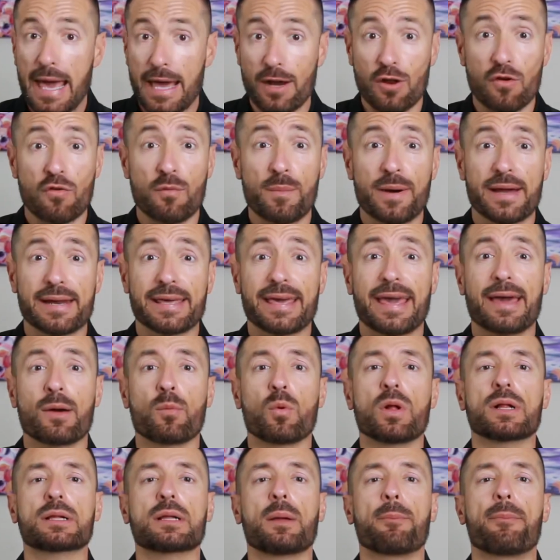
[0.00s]
Hello everybody and
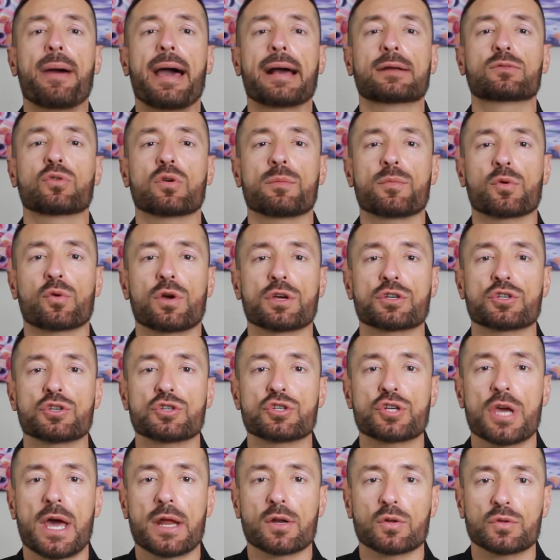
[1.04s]
welcome back to
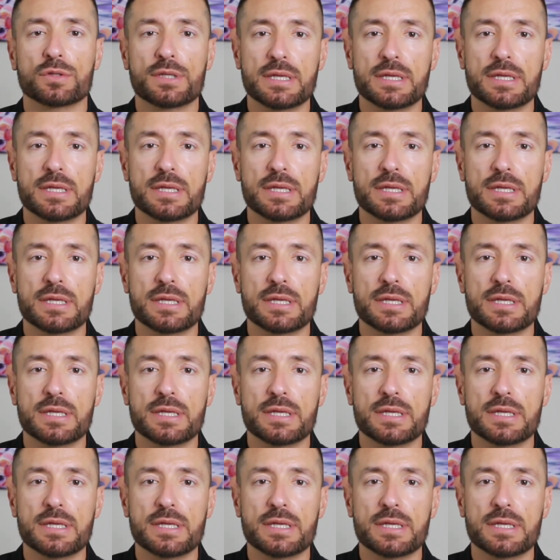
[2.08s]
Immigration Channel.